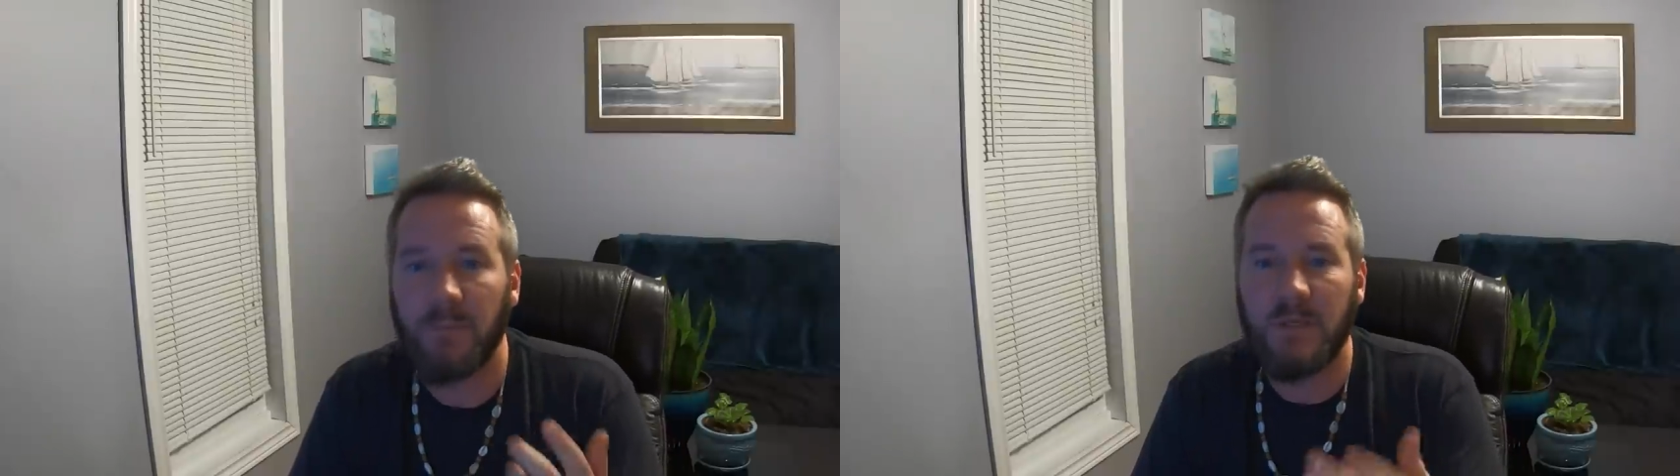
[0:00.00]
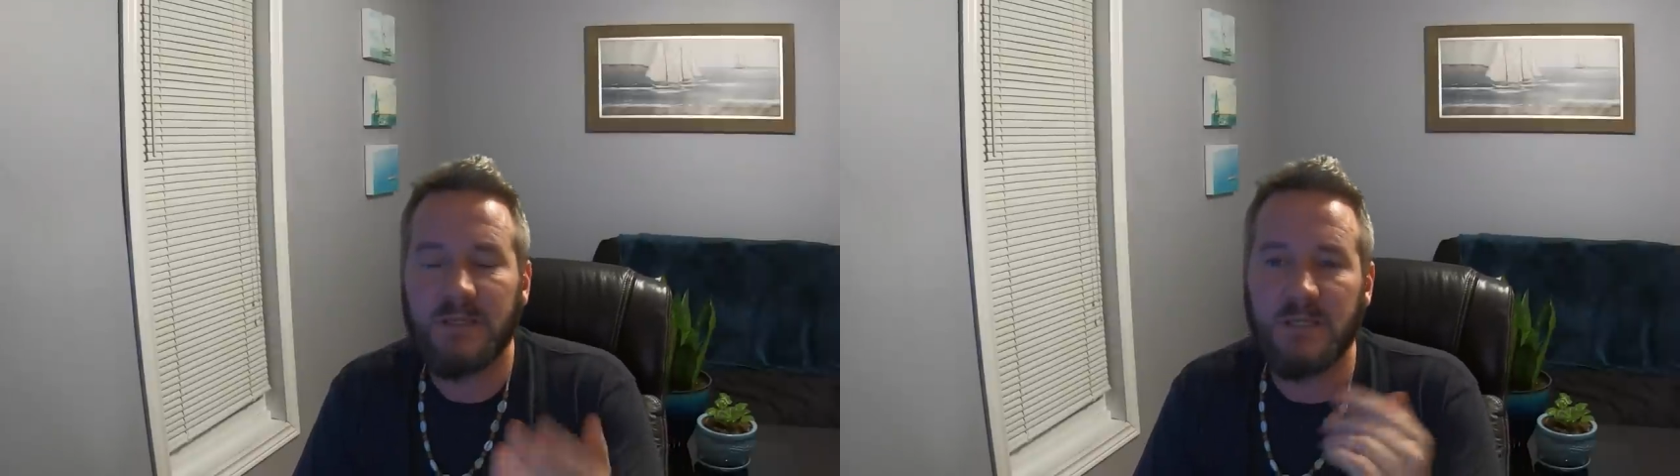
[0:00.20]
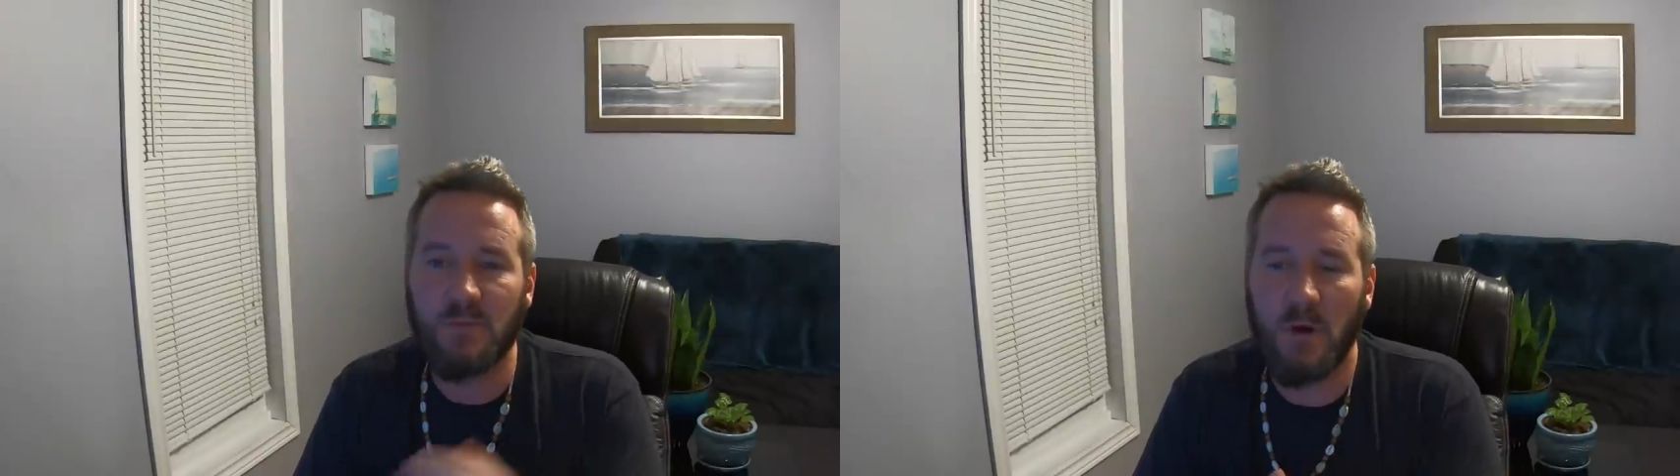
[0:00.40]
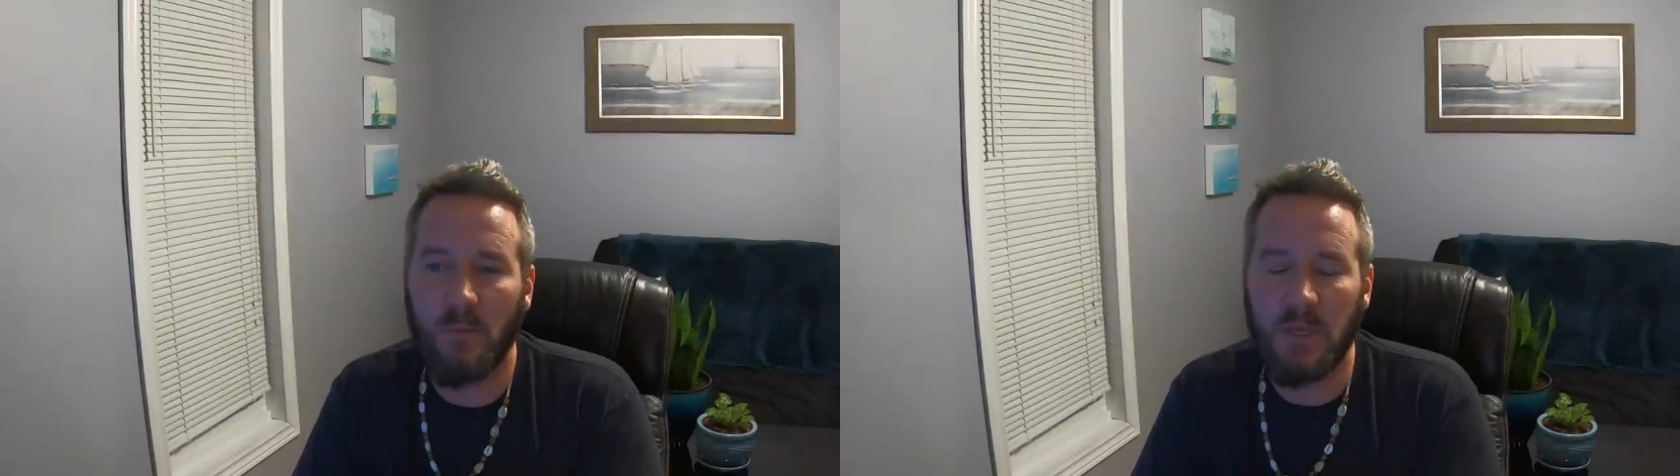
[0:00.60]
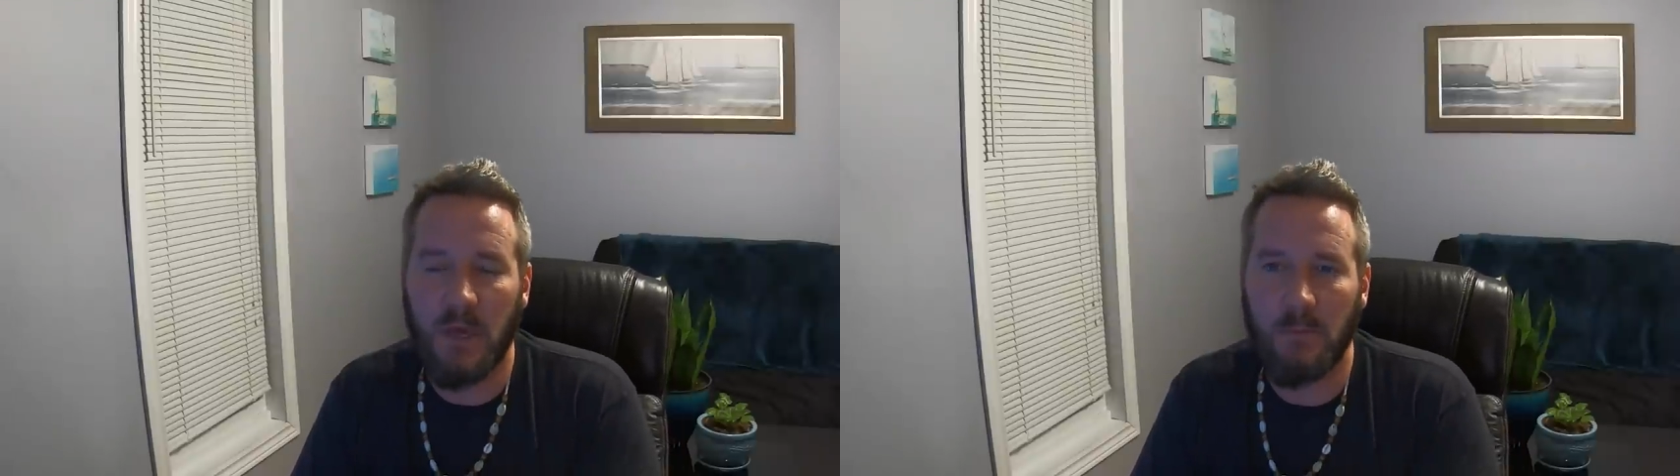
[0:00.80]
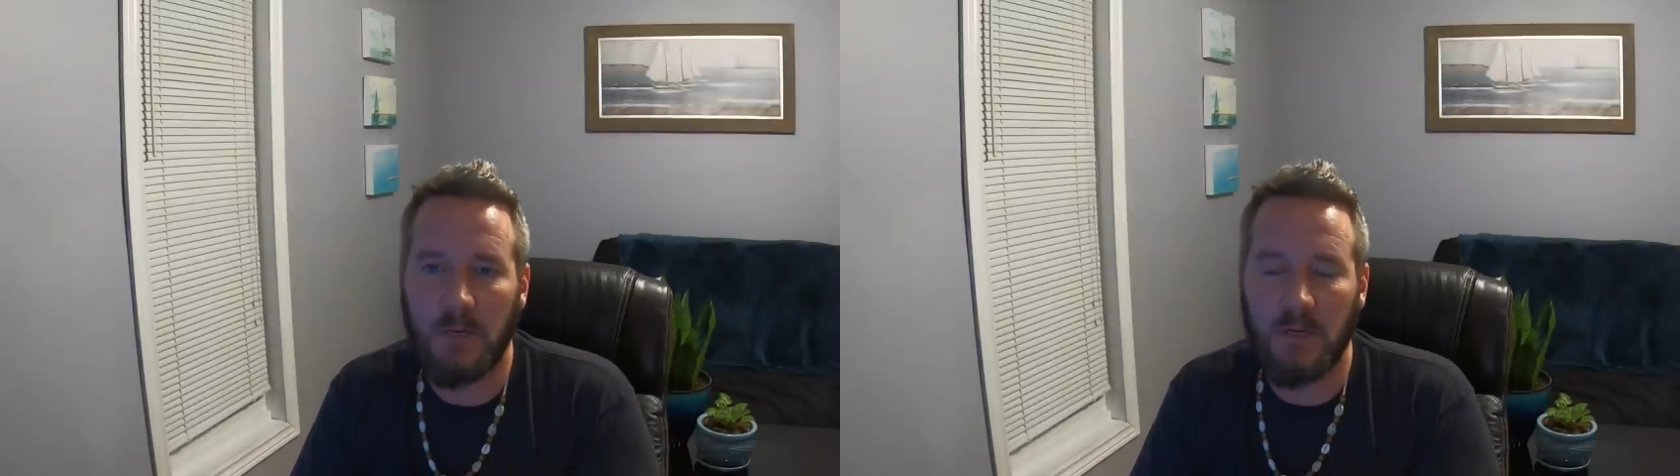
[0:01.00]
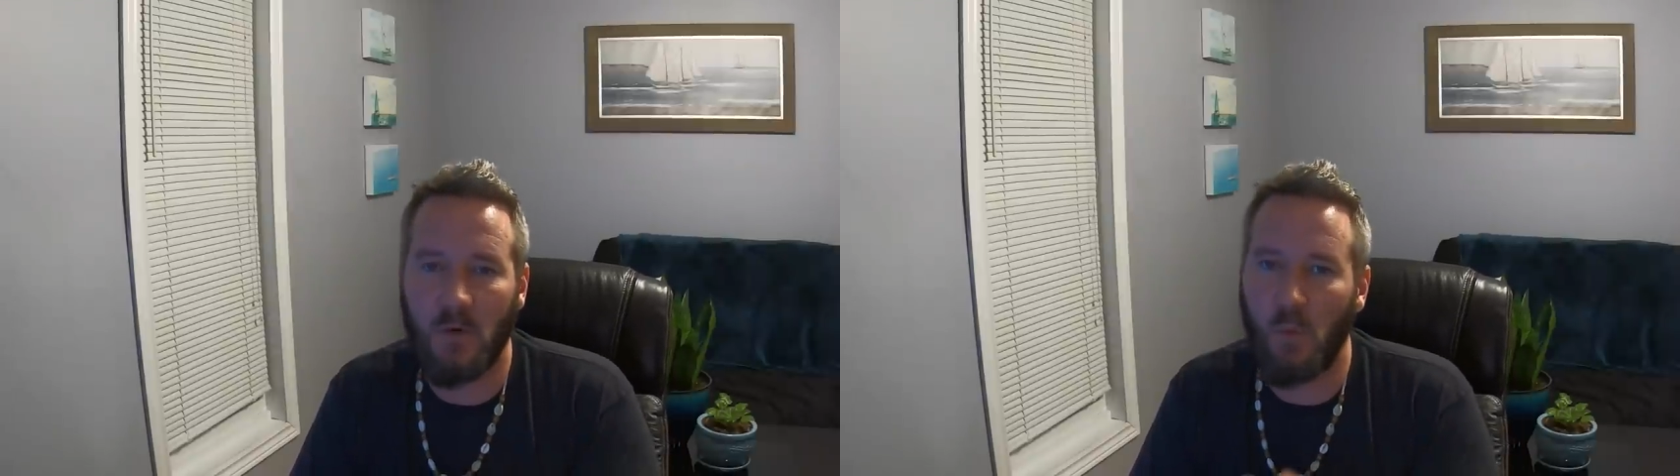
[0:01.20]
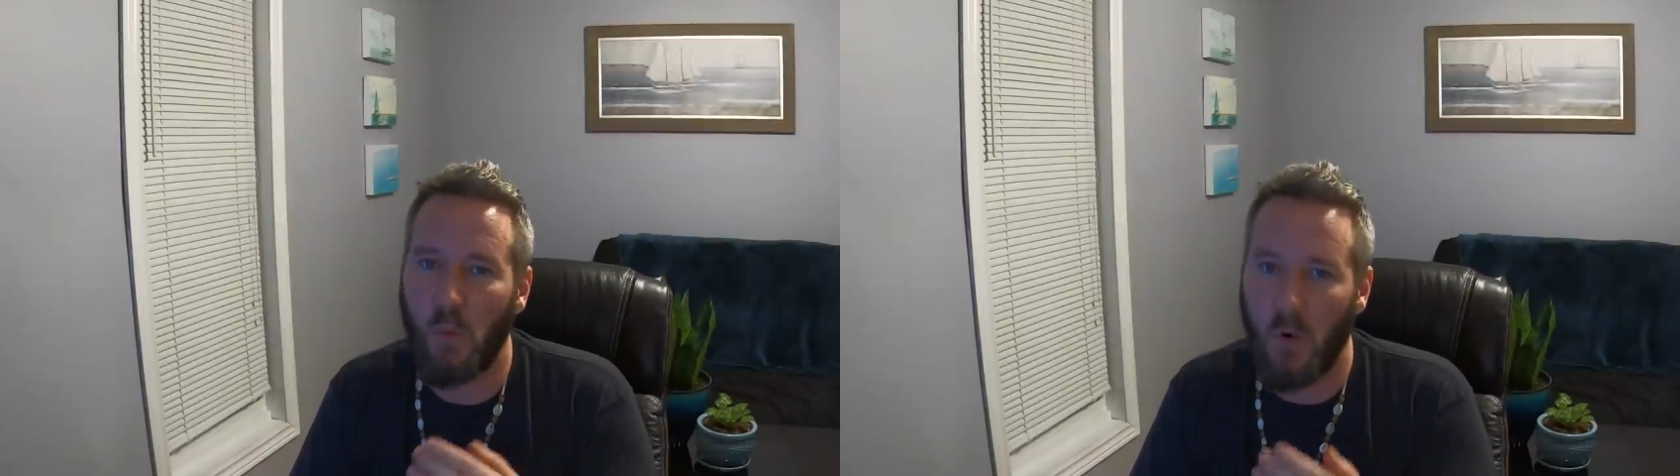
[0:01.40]
This is where we come
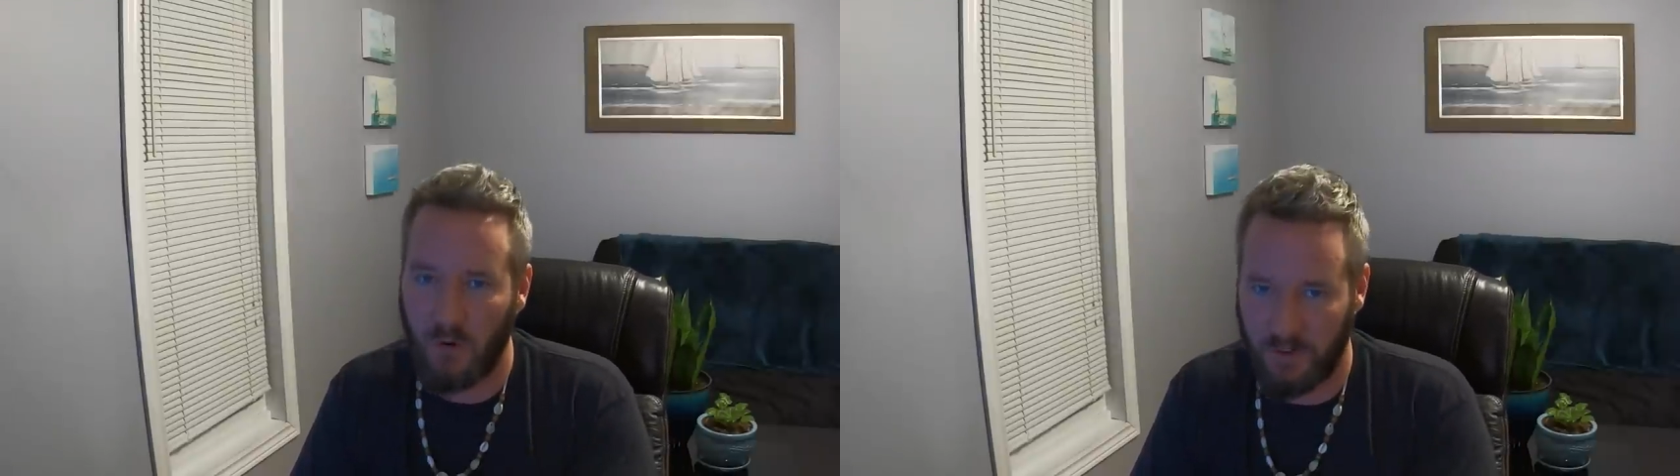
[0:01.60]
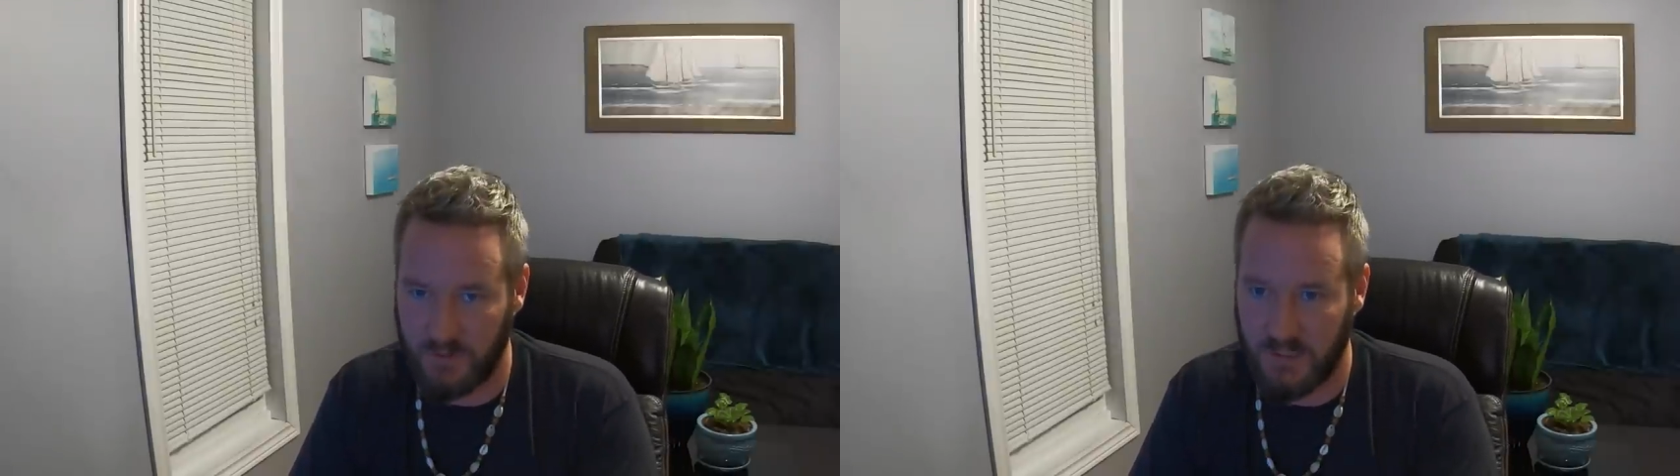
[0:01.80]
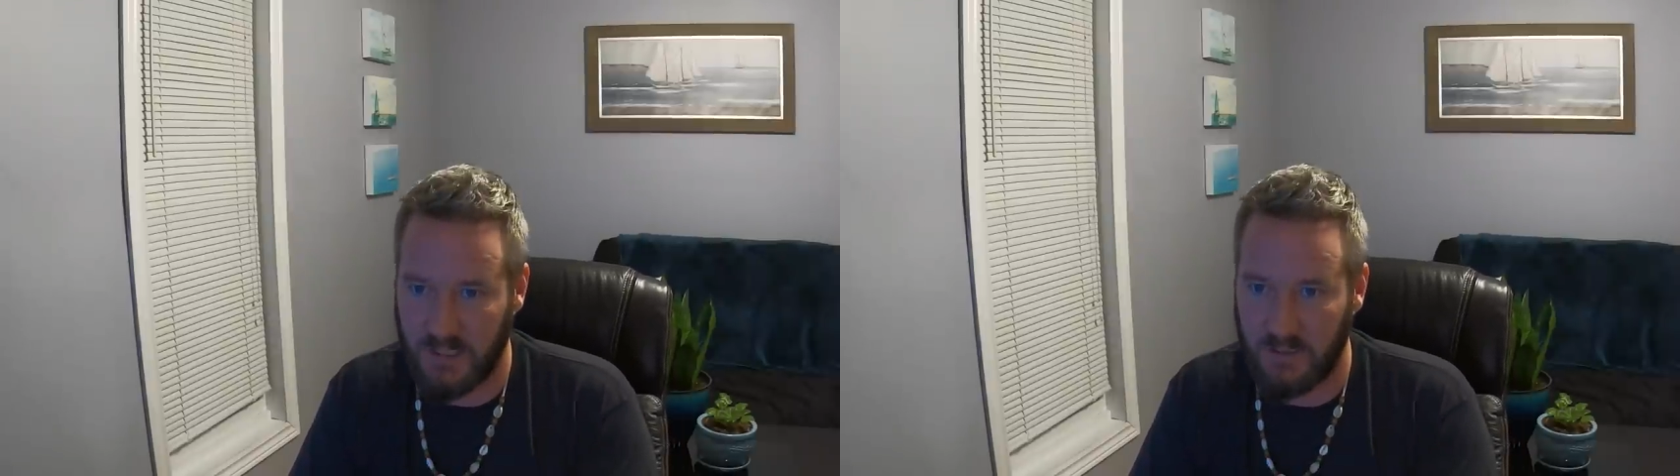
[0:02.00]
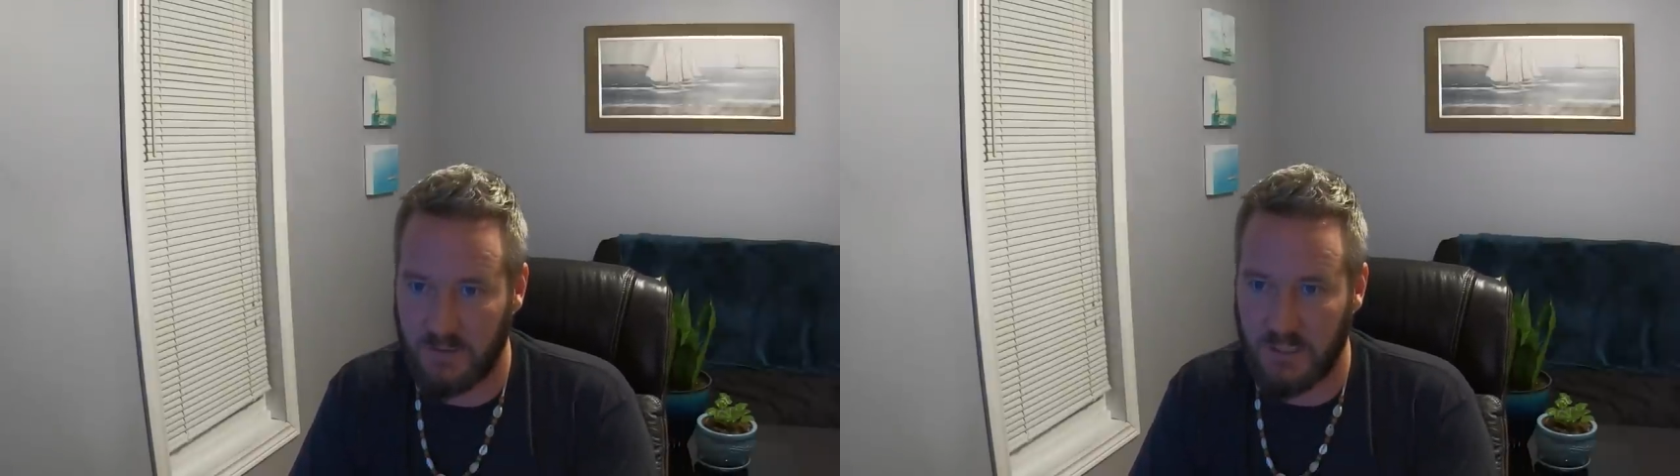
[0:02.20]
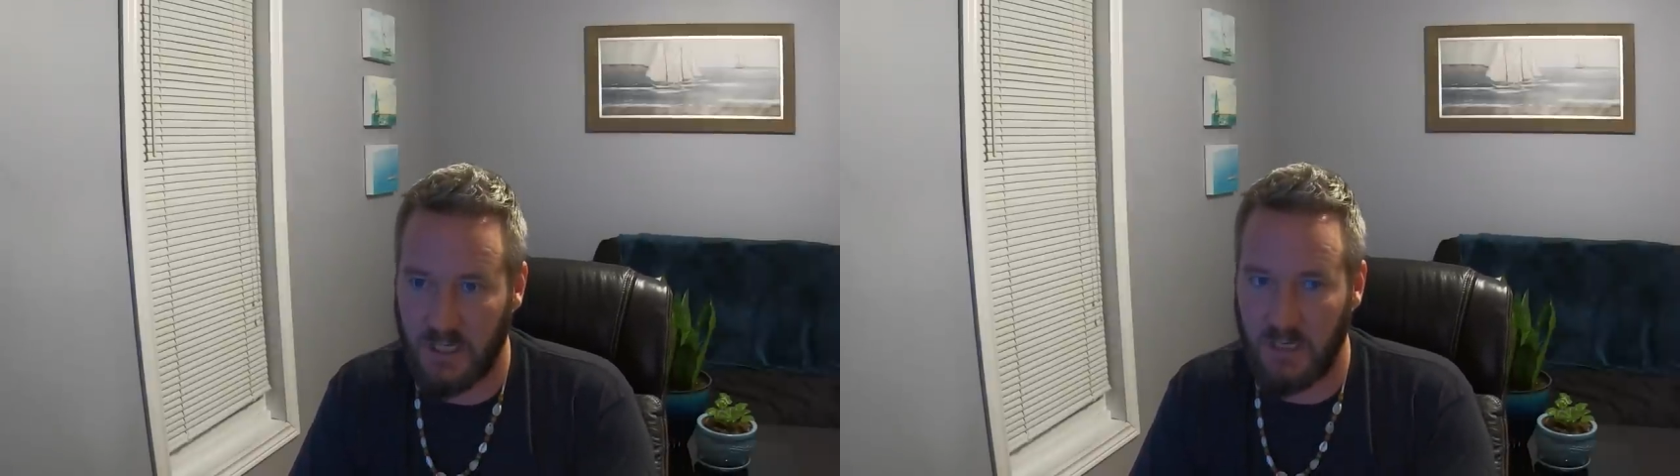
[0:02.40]
into warranties,